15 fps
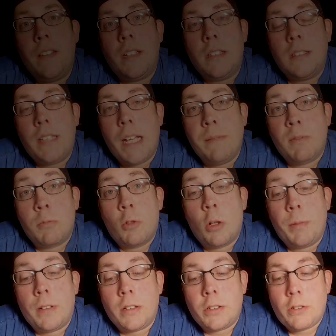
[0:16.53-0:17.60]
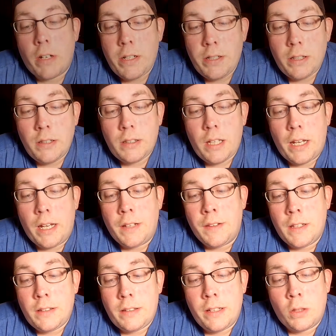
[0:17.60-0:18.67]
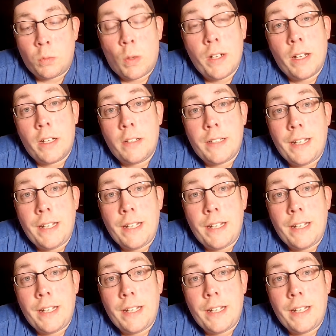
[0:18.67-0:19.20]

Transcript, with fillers: this is Sam from Korbra Illustrations, and this is 100